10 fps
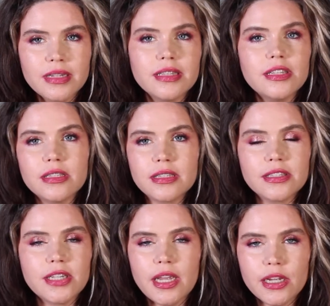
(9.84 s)
This is
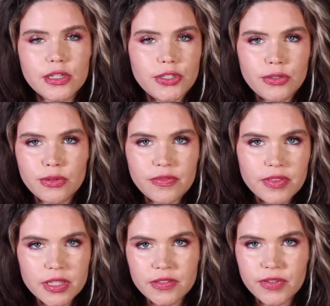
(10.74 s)
take 2 of
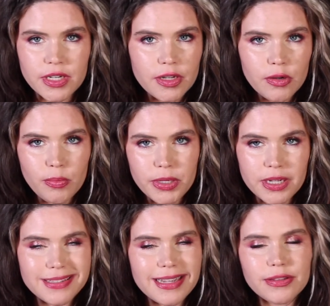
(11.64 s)
this video
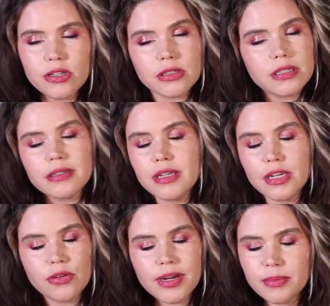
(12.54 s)
because I looked
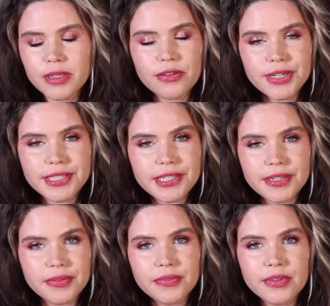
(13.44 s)
incredibly
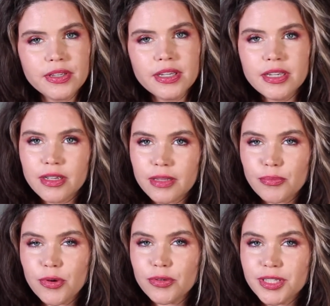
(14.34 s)
greasy.
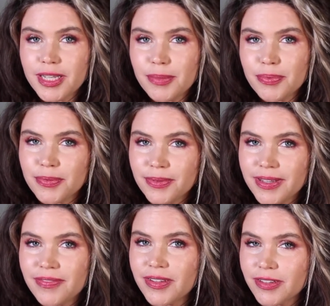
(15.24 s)
Pro tip,
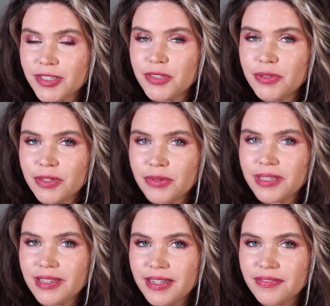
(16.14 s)
if you look dewy in
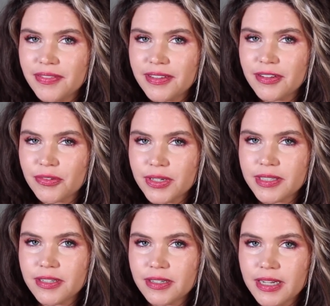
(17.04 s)
real life, you look
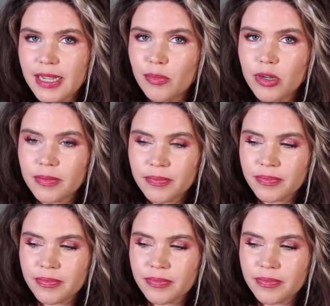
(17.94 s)
greasy on camera.